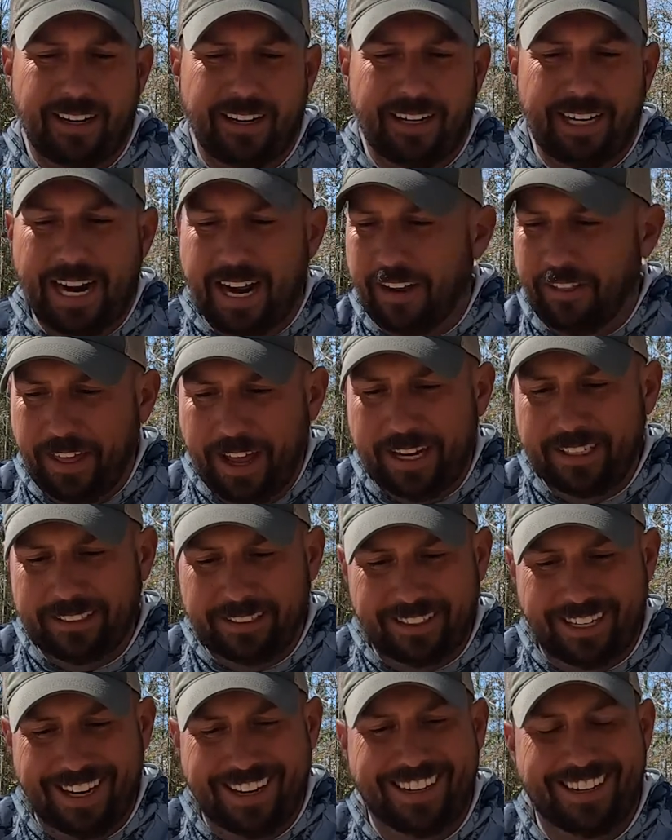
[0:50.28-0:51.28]
Now
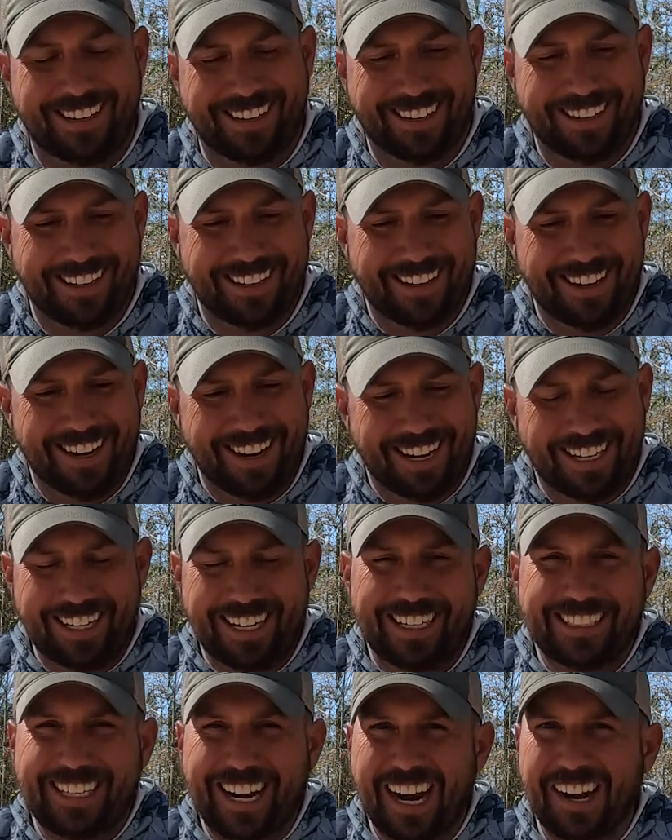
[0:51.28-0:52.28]
that's,
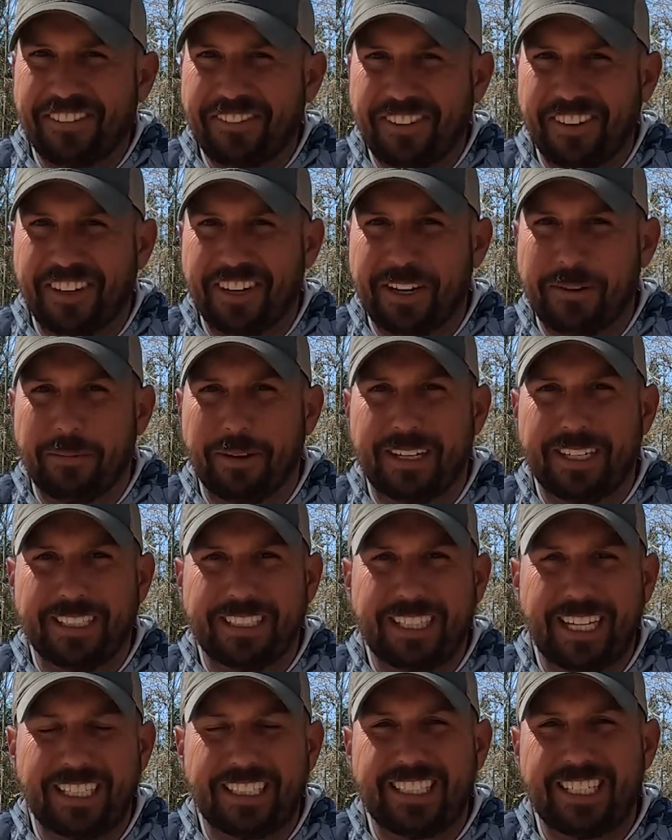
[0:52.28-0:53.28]
it's kind of funny because
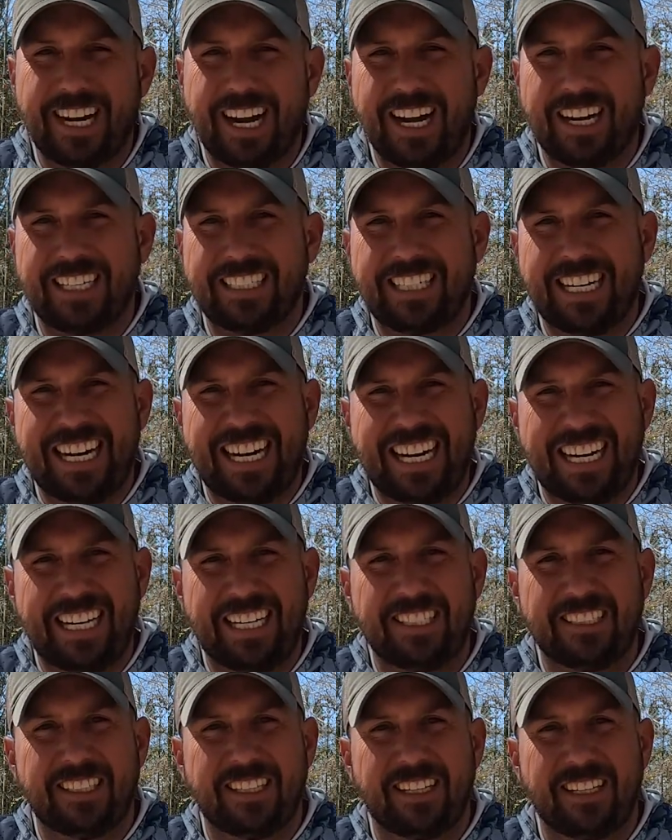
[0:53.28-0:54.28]
that's not as
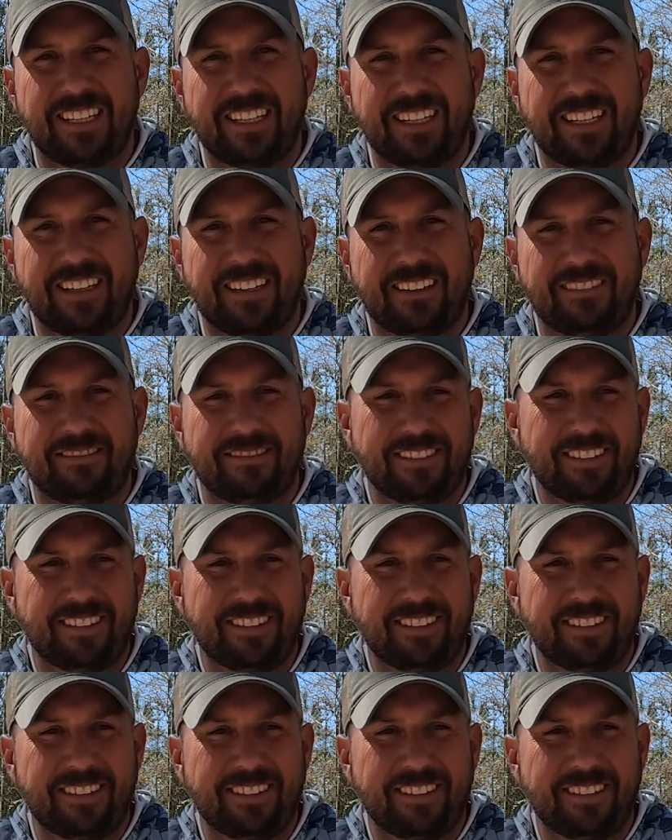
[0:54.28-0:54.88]
easily